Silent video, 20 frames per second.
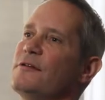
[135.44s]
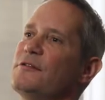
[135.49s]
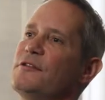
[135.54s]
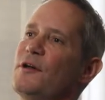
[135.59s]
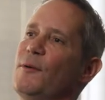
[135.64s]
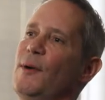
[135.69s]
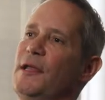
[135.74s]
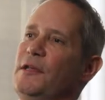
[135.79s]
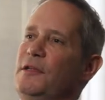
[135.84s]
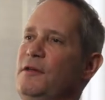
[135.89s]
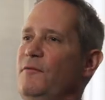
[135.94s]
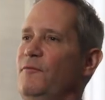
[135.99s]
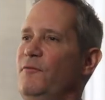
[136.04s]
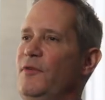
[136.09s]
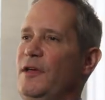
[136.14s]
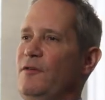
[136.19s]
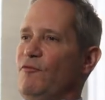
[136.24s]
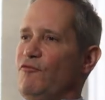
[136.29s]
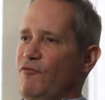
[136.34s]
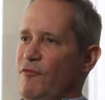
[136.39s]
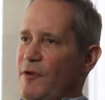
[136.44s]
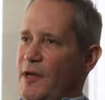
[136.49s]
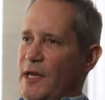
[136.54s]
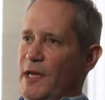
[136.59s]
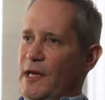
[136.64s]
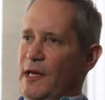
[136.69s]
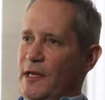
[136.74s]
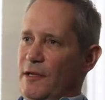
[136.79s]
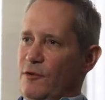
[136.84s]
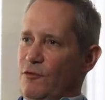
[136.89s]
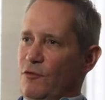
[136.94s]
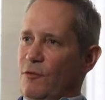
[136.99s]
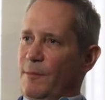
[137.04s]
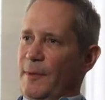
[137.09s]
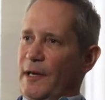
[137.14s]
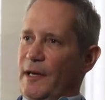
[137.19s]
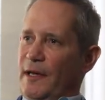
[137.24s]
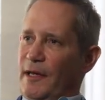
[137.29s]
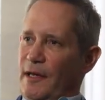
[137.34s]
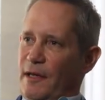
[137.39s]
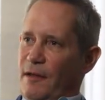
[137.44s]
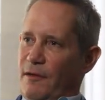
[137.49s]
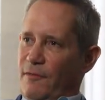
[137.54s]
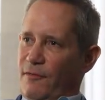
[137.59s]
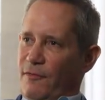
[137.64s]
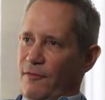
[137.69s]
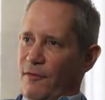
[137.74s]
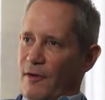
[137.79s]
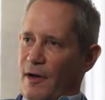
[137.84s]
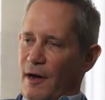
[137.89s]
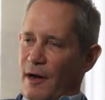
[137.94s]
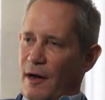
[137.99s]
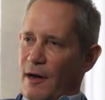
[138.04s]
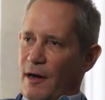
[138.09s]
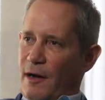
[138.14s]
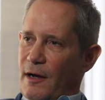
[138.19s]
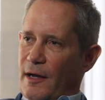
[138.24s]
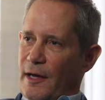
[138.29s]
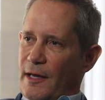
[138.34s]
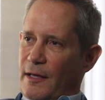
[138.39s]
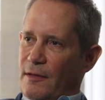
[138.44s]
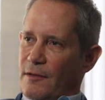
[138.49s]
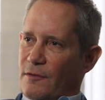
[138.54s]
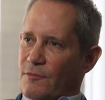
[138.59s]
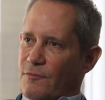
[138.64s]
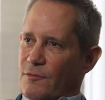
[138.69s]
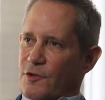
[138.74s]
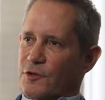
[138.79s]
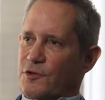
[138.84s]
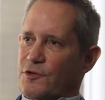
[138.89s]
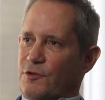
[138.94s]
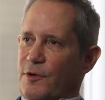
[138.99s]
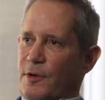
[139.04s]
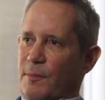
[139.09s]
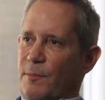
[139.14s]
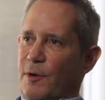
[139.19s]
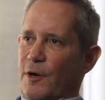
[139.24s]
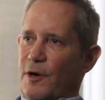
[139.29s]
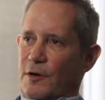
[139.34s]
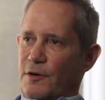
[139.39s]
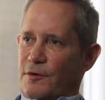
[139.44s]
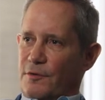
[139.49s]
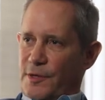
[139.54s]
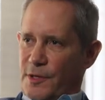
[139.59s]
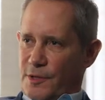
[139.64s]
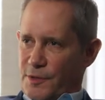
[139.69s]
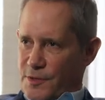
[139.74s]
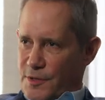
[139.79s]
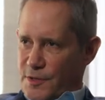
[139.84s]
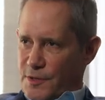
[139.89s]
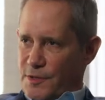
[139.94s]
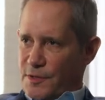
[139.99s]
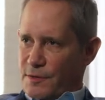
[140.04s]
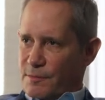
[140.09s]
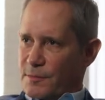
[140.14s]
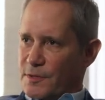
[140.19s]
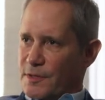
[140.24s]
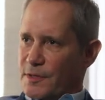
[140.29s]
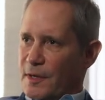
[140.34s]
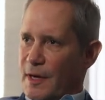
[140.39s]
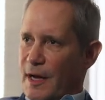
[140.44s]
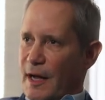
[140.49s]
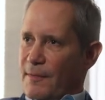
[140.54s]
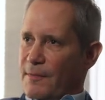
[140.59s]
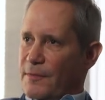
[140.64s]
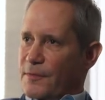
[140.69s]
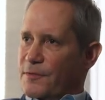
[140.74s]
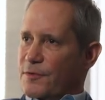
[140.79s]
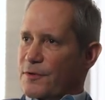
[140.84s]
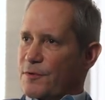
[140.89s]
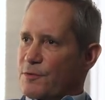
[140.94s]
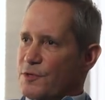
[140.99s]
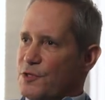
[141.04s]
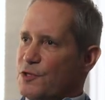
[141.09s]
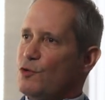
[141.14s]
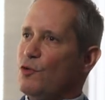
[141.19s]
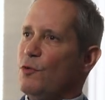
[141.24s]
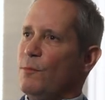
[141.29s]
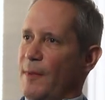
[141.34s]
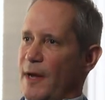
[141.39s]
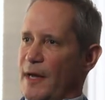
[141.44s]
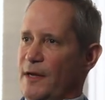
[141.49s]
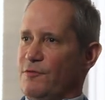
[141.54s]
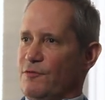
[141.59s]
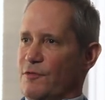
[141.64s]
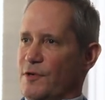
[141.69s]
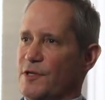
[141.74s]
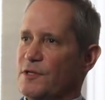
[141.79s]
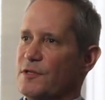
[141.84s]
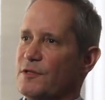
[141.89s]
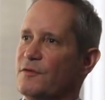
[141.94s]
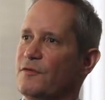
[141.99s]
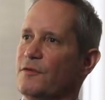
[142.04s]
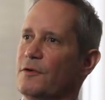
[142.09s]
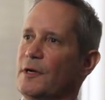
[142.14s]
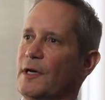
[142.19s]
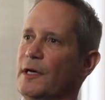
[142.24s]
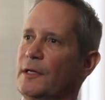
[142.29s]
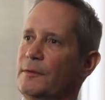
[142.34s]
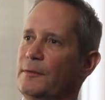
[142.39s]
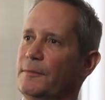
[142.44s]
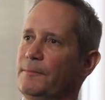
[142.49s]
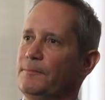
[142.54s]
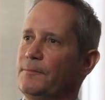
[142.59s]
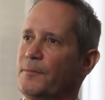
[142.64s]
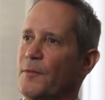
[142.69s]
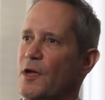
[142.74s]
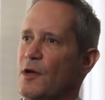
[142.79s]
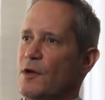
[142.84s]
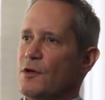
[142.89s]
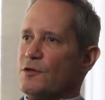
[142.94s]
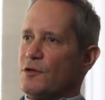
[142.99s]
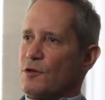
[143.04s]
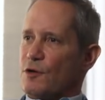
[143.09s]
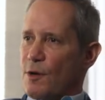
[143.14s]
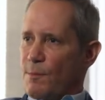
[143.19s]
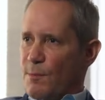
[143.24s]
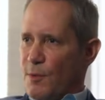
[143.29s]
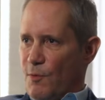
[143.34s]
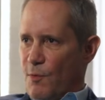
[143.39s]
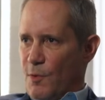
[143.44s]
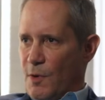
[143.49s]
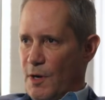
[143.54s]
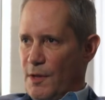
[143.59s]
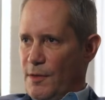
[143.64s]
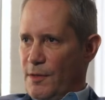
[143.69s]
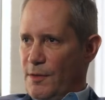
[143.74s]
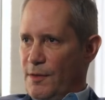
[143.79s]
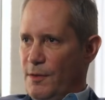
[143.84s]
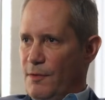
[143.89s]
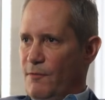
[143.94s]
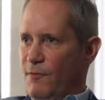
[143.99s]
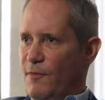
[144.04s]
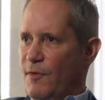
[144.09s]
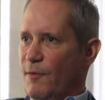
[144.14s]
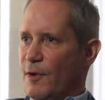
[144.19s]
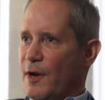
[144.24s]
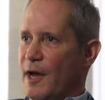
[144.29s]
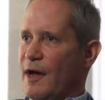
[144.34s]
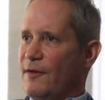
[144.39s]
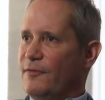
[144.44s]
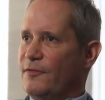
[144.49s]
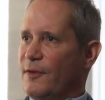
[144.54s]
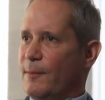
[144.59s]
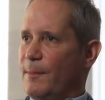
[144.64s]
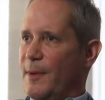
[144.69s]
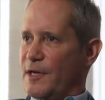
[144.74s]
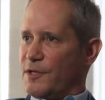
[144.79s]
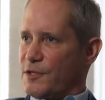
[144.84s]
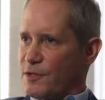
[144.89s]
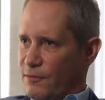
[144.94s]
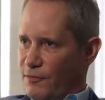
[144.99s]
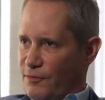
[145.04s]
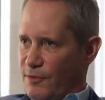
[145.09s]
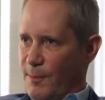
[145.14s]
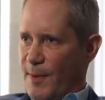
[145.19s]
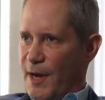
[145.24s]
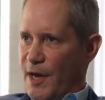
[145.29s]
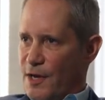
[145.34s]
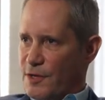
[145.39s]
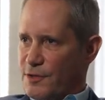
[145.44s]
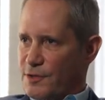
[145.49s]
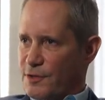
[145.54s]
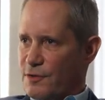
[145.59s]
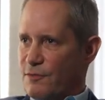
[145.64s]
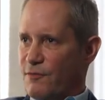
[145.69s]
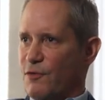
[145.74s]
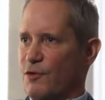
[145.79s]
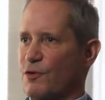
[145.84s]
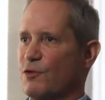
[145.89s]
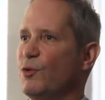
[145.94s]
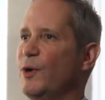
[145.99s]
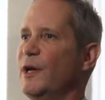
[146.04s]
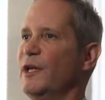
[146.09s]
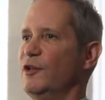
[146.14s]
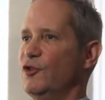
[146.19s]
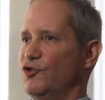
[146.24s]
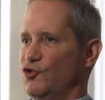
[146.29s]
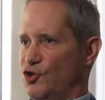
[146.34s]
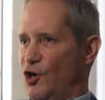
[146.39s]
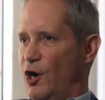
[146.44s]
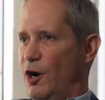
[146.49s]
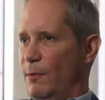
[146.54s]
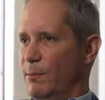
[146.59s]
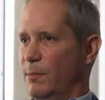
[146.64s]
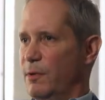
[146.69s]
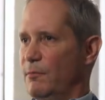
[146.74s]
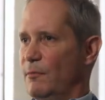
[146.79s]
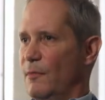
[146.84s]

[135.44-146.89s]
So Andy, we really do believe uh, in nurturing partner ecosystems, and there is two main reasons for that. So number one, we want to have the best of the best for doing the job.